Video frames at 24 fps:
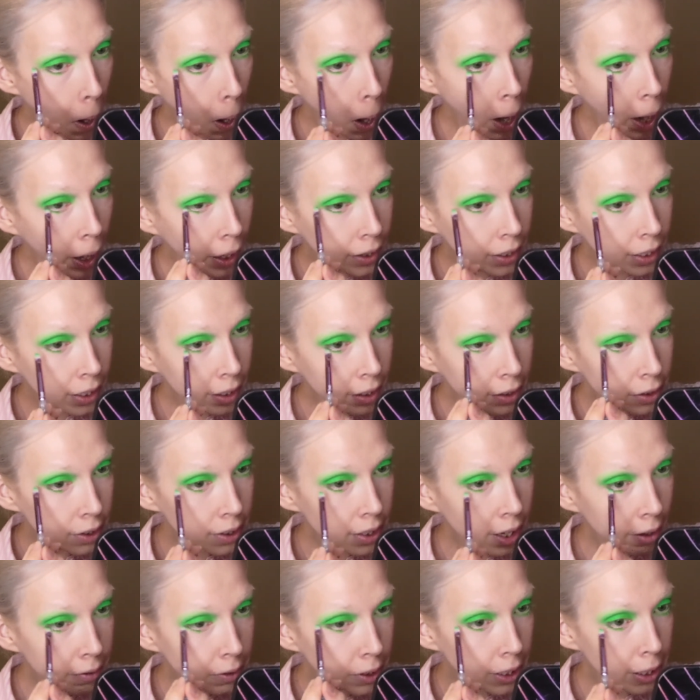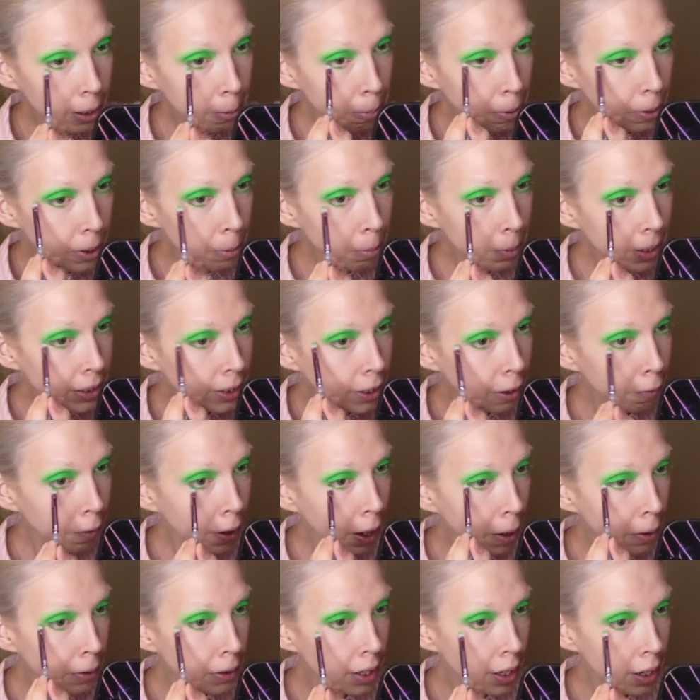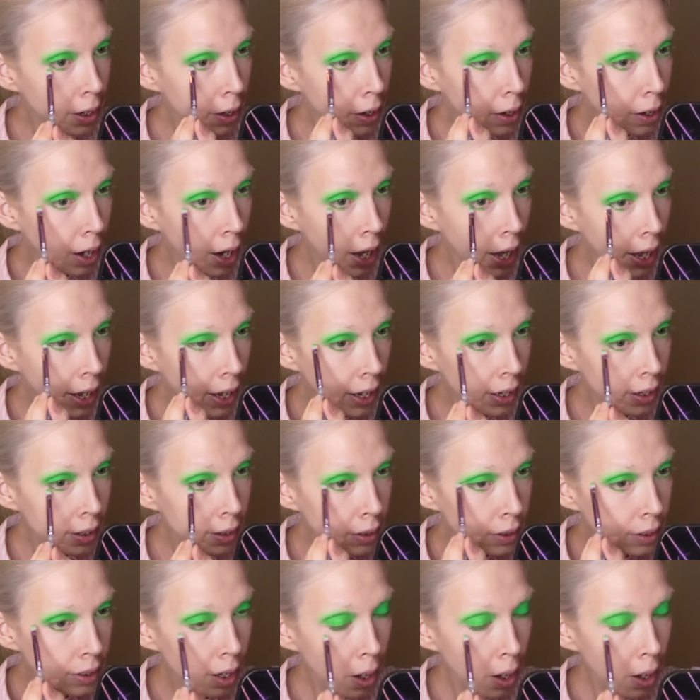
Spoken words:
I think I just have to keep putting myself out there, and